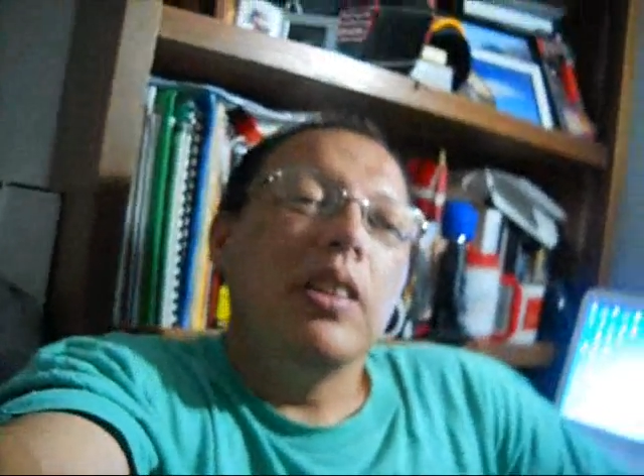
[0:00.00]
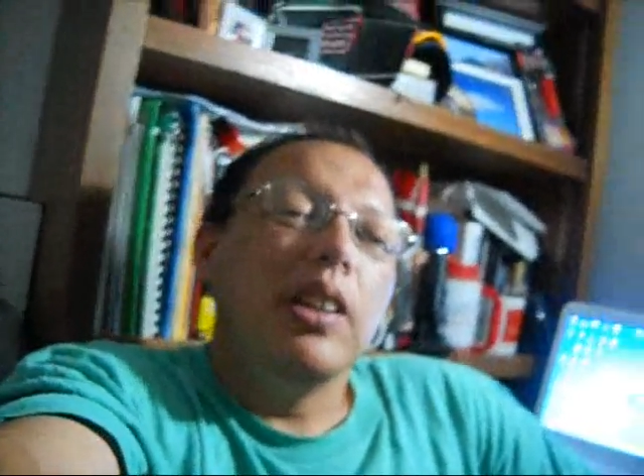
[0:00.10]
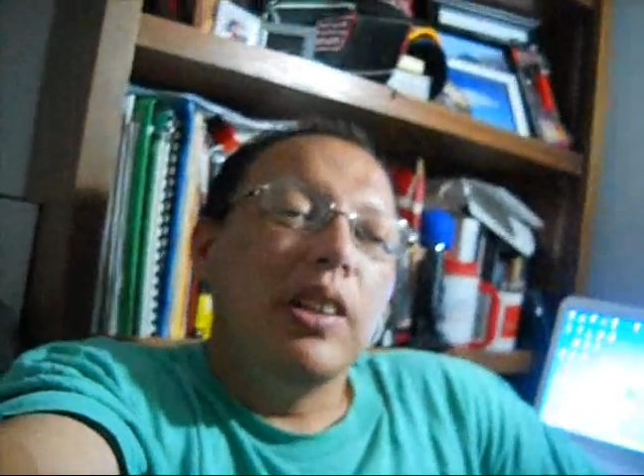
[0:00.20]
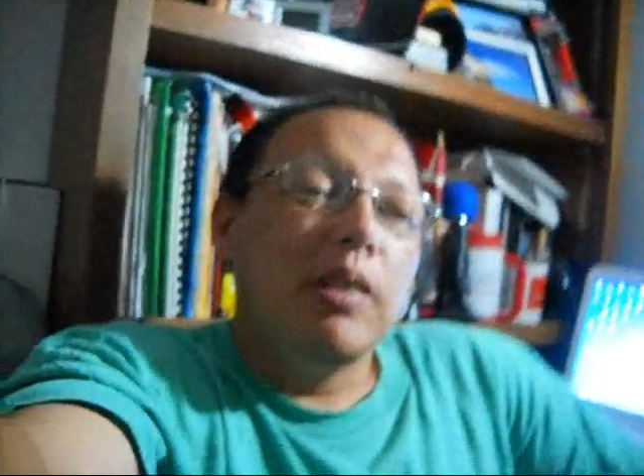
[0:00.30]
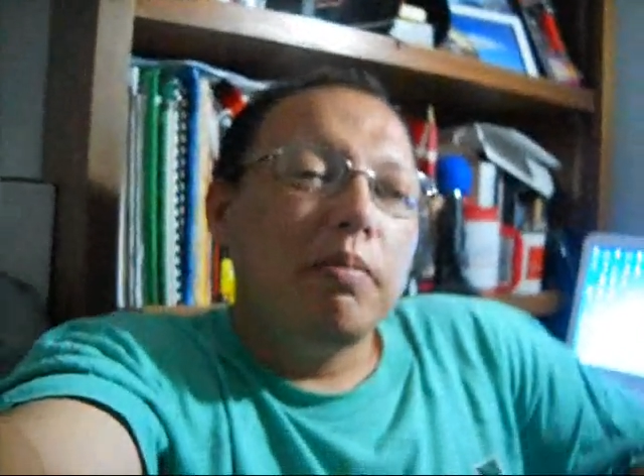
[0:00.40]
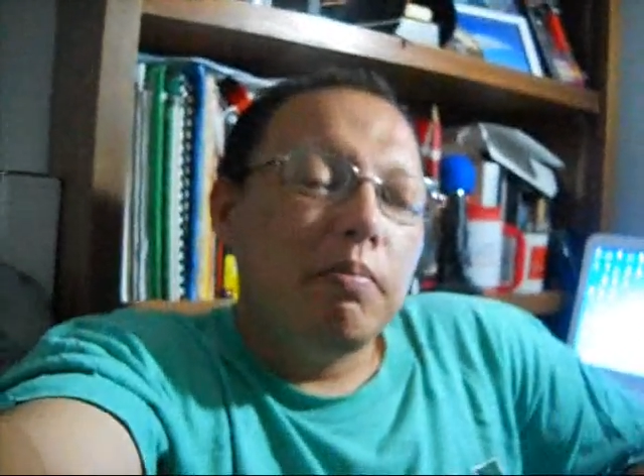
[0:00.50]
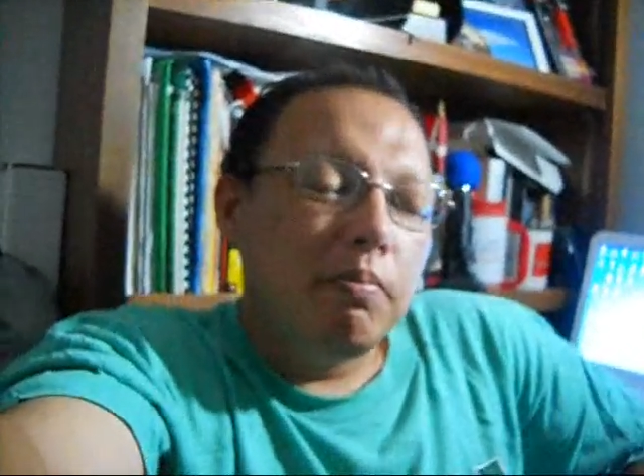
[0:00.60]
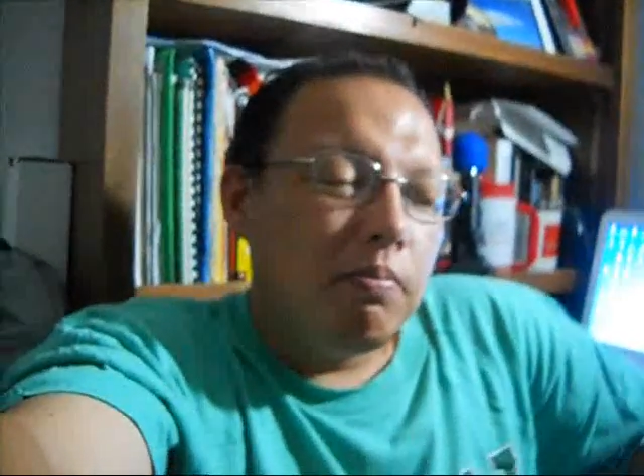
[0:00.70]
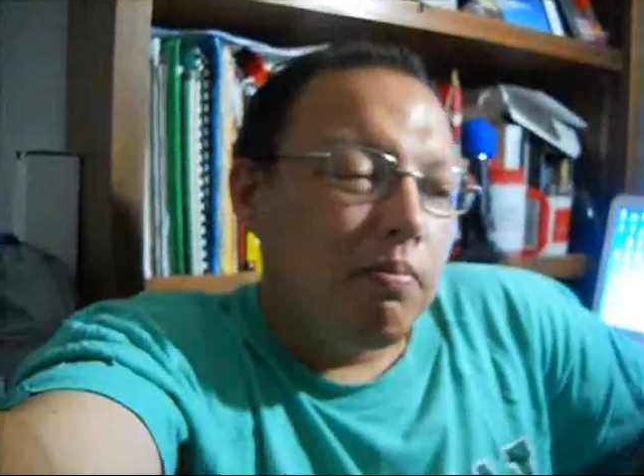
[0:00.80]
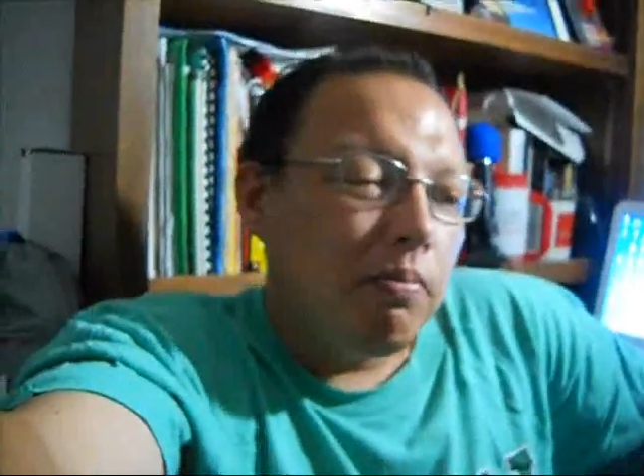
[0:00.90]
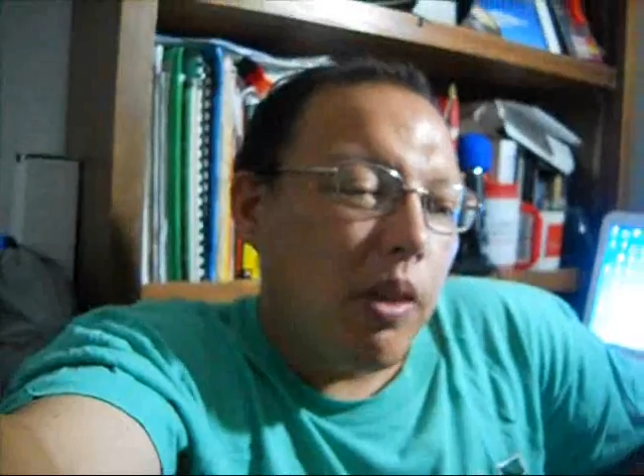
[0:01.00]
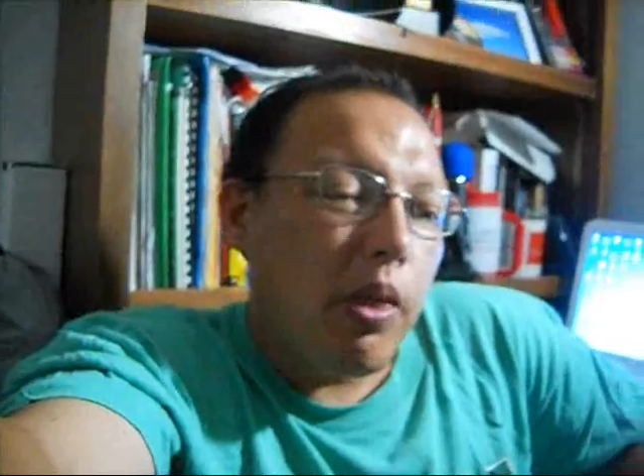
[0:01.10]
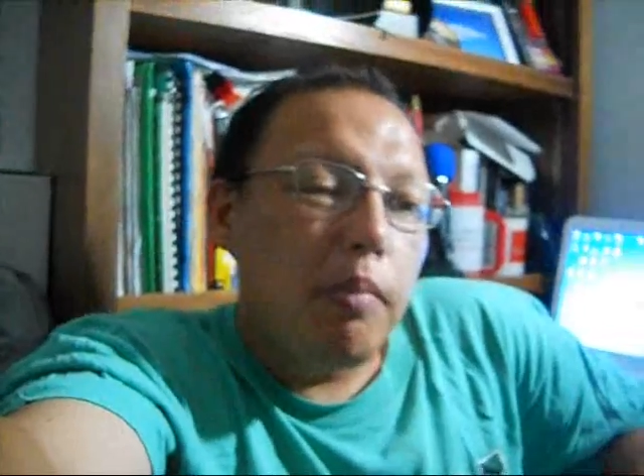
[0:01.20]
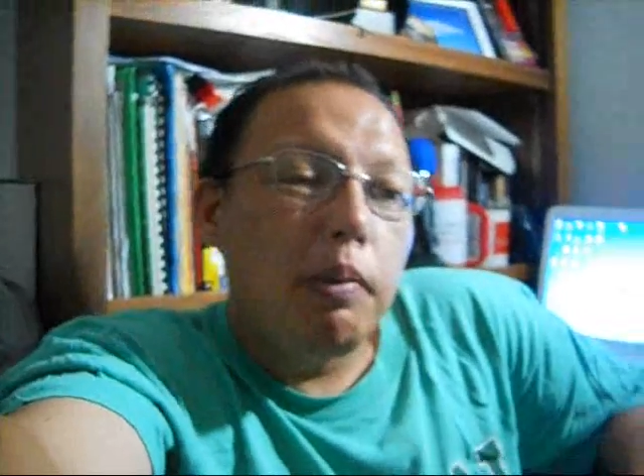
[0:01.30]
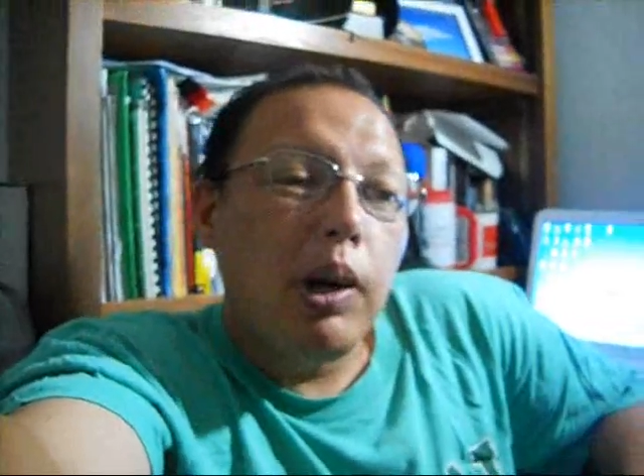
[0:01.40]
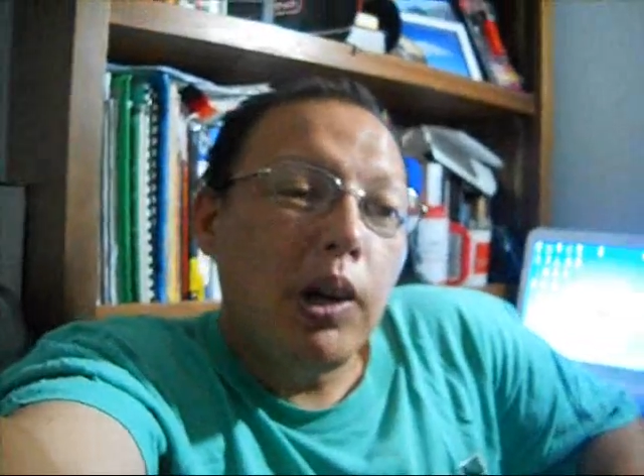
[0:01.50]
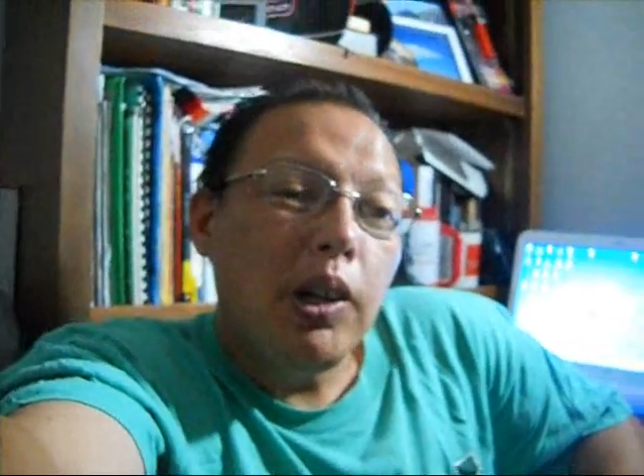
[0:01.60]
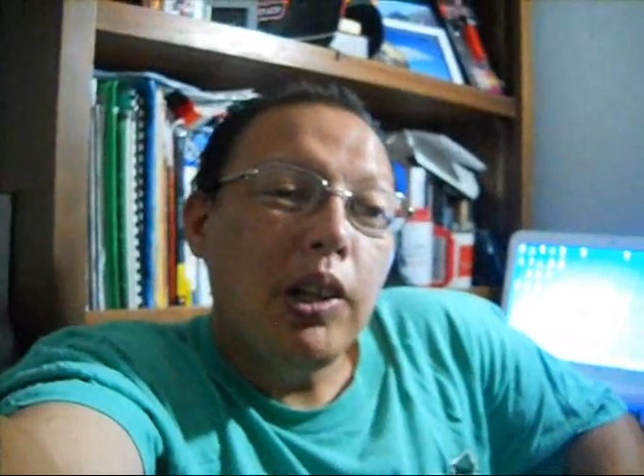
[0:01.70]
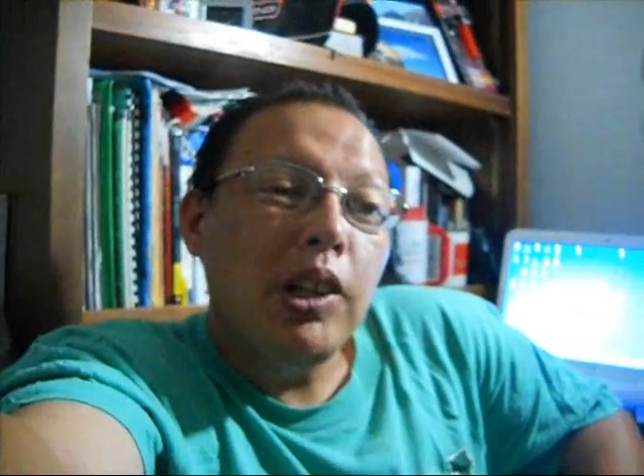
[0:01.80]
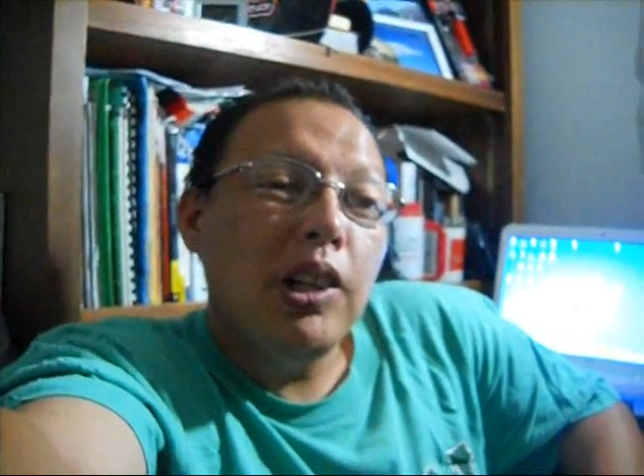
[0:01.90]
um, the
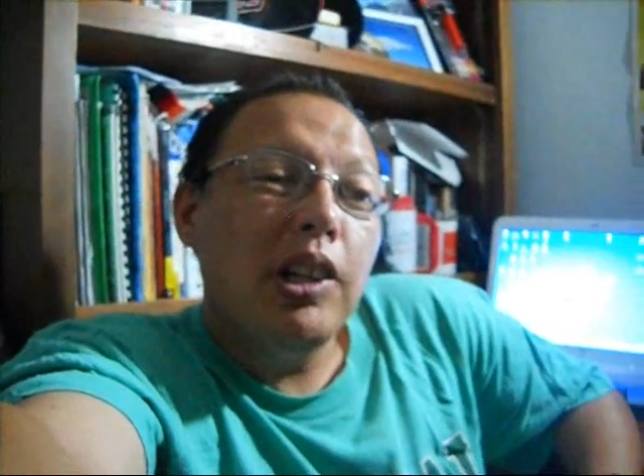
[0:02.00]
mall